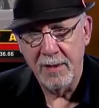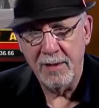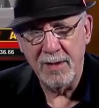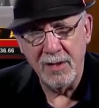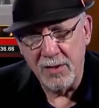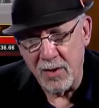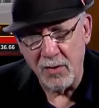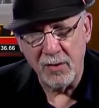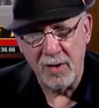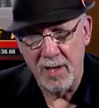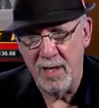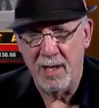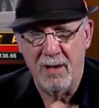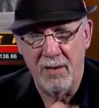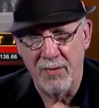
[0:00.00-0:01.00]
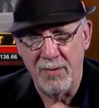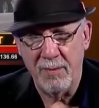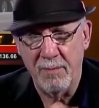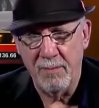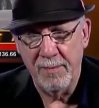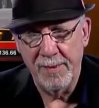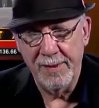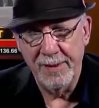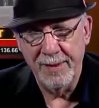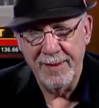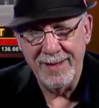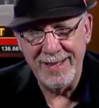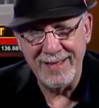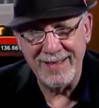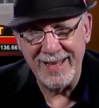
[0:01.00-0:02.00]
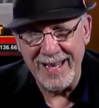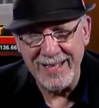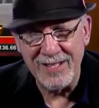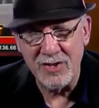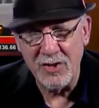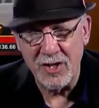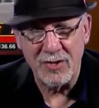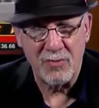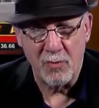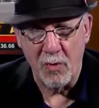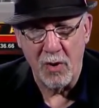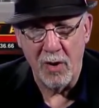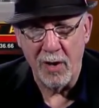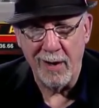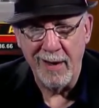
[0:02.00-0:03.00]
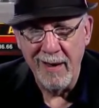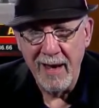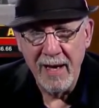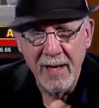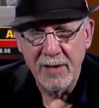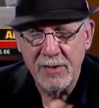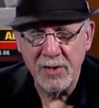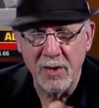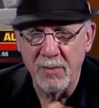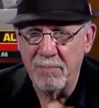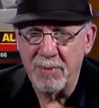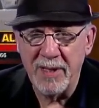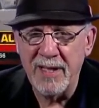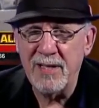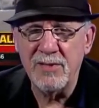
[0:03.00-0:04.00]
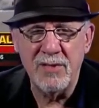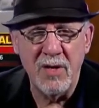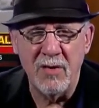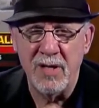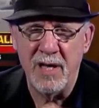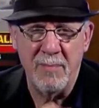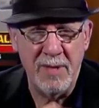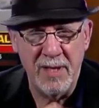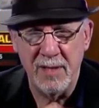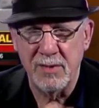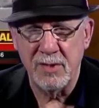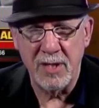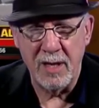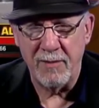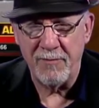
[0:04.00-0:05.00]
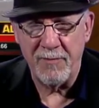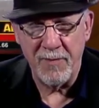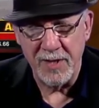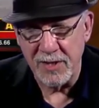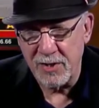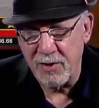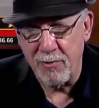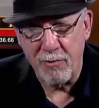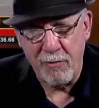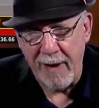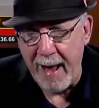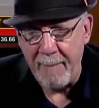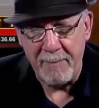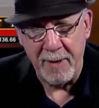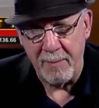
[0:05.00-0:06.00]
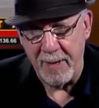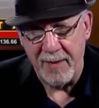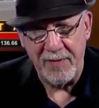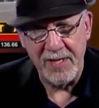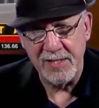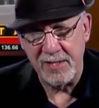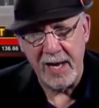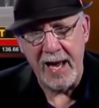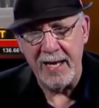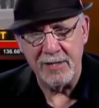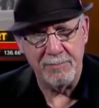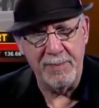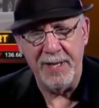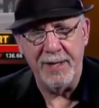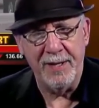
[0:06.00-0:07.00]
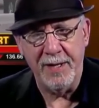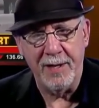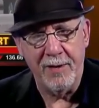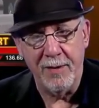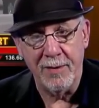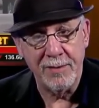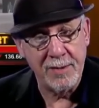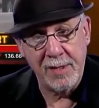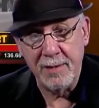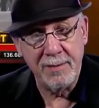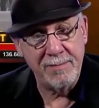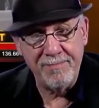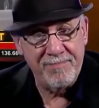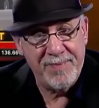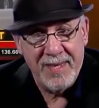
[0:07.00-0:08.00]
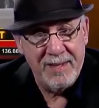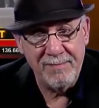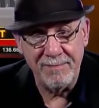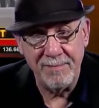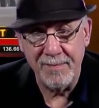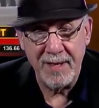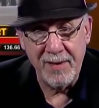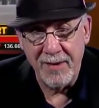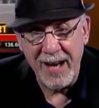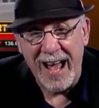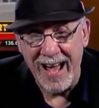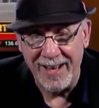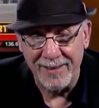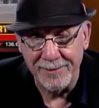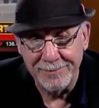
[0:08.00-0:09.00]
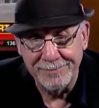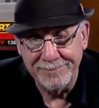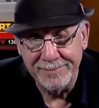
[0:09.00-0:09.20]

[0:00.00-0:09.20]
you don't kill them. That's just wrong. So please don't give me this crap about these guys being heroes, because they're not.